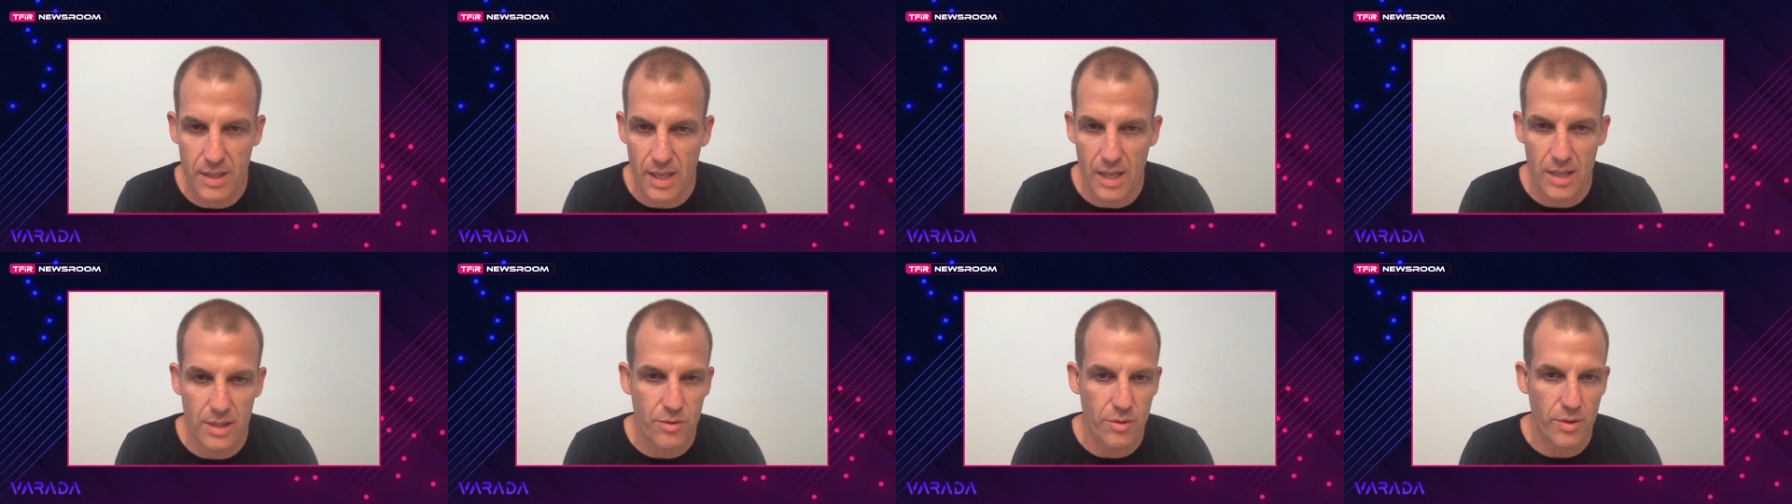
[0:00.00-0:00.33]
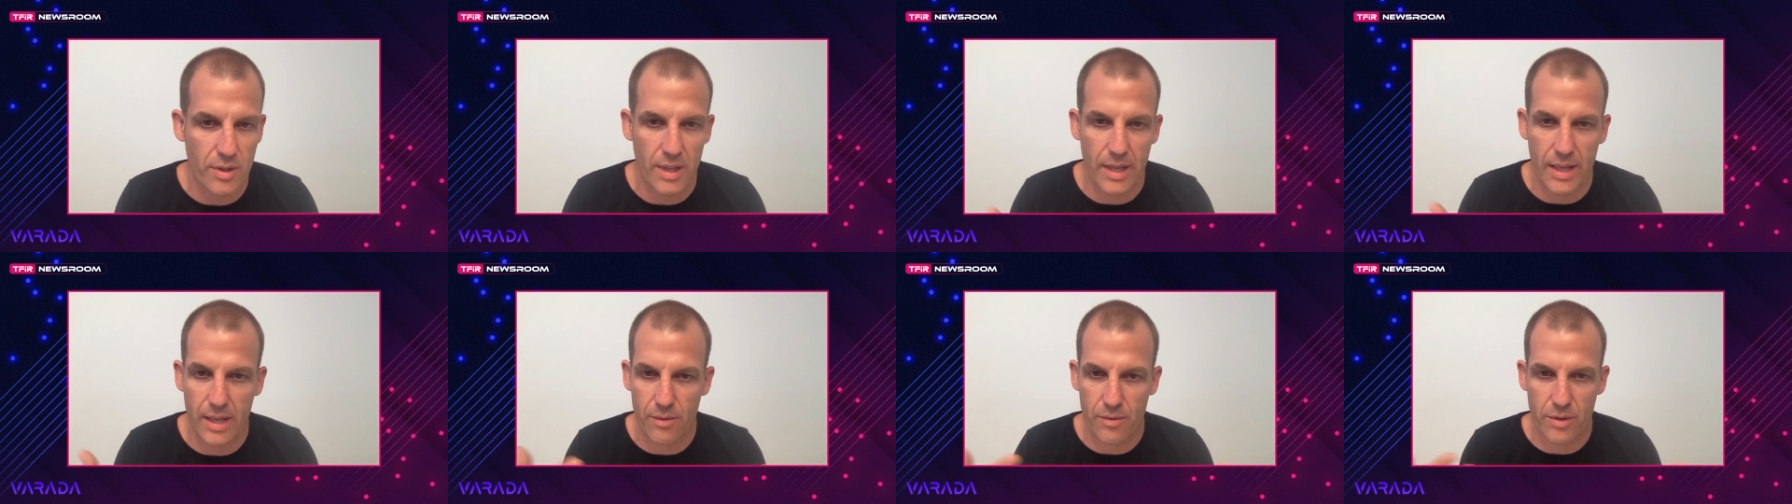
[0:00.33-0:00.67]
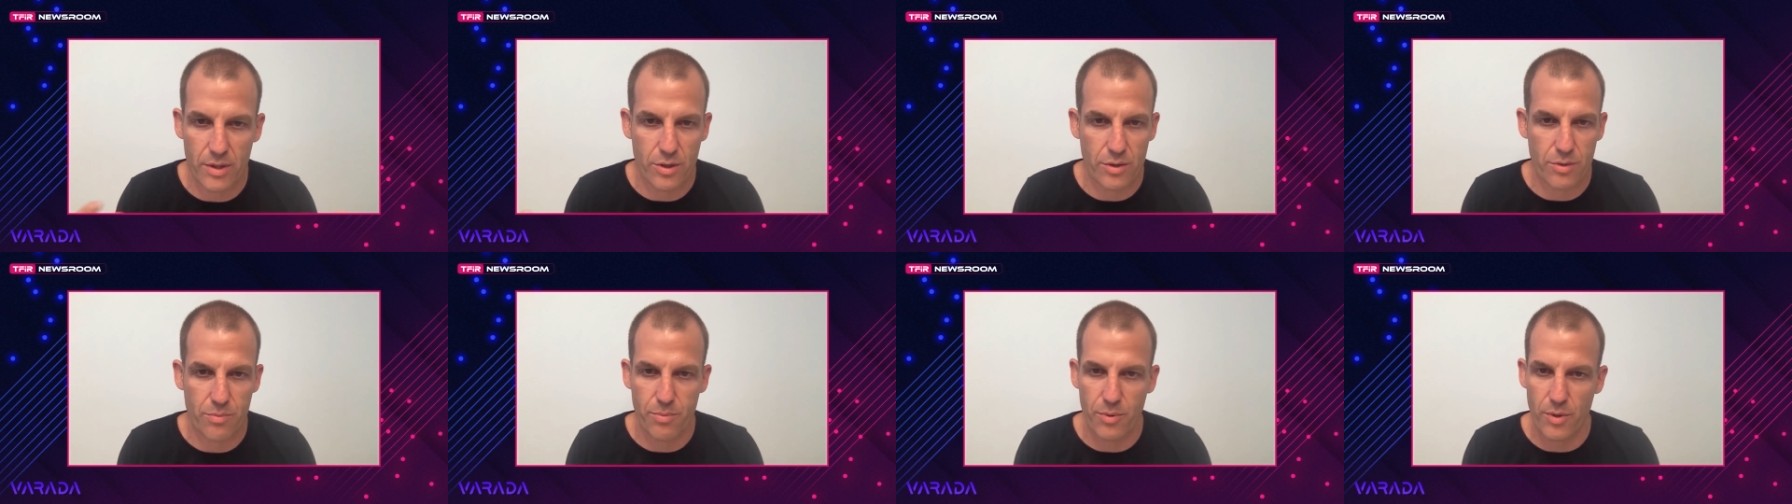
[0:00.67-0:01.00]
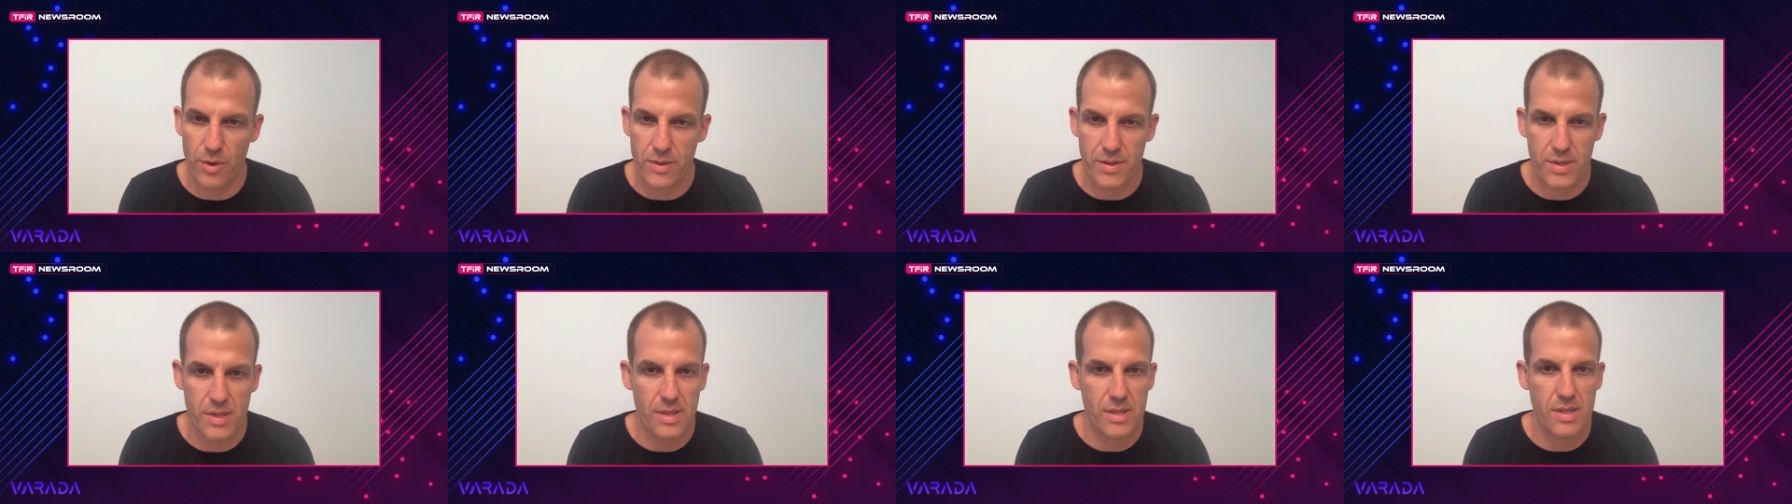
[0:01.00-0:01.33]
natural language
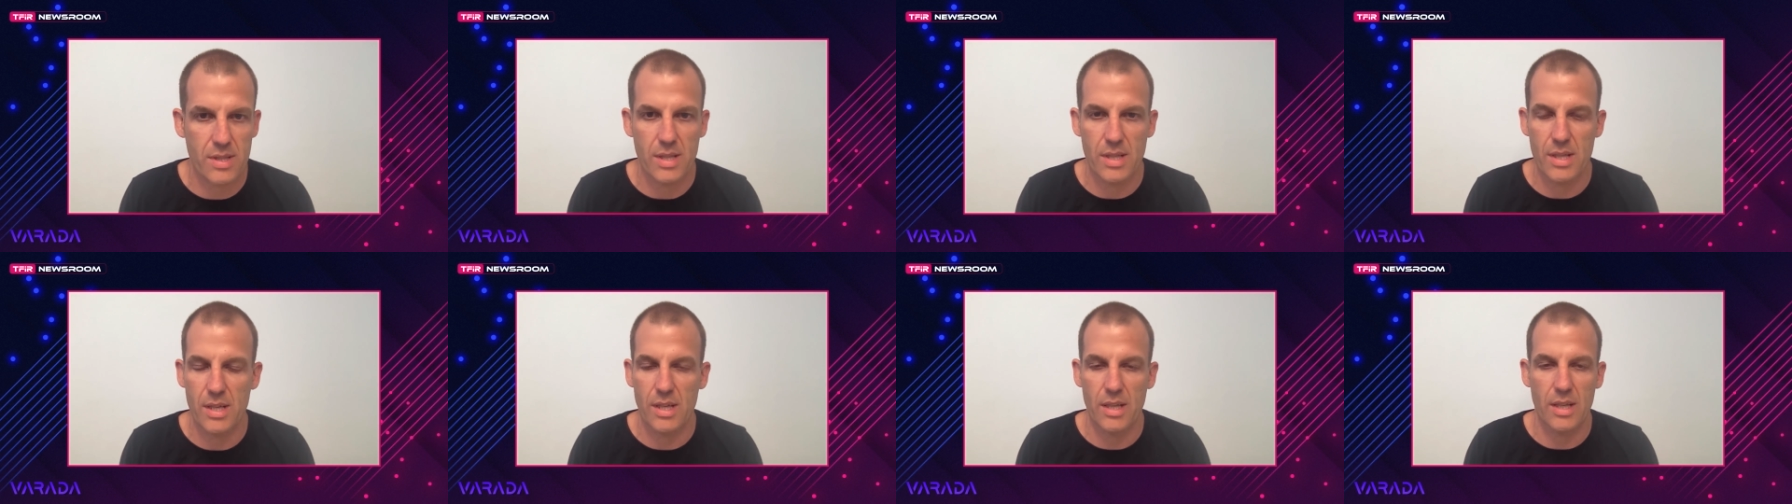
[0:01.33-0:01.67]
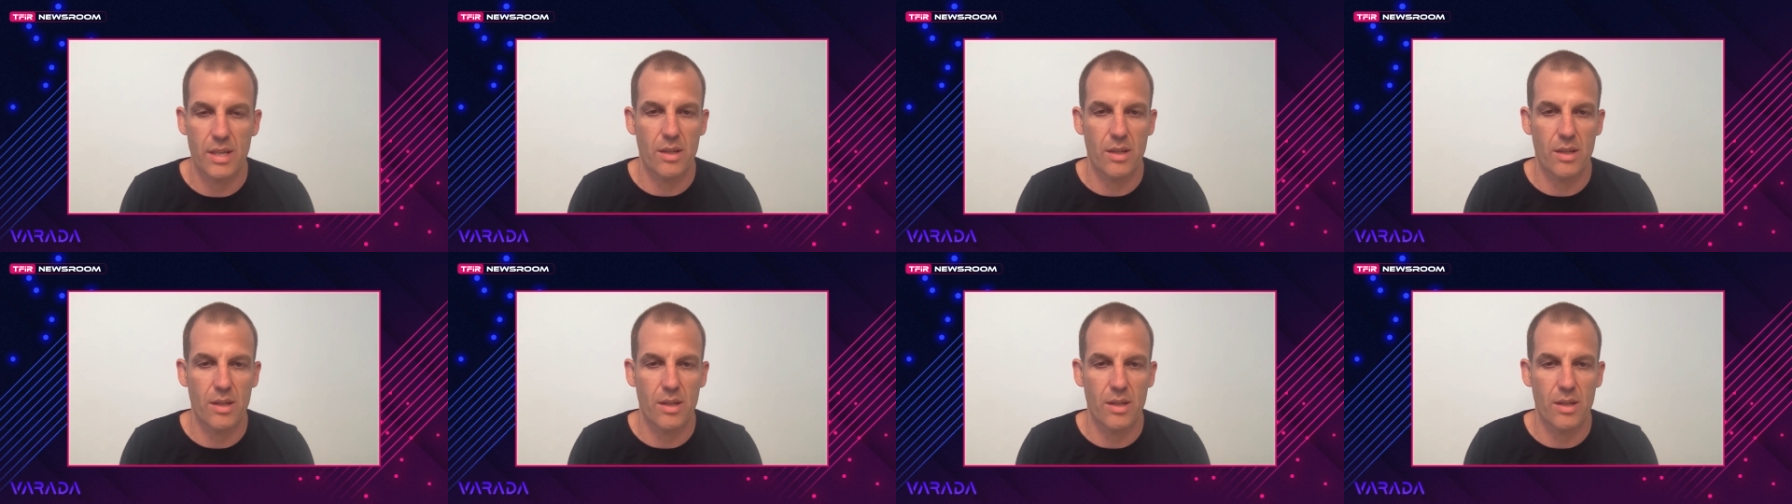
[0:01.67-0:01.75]
processing,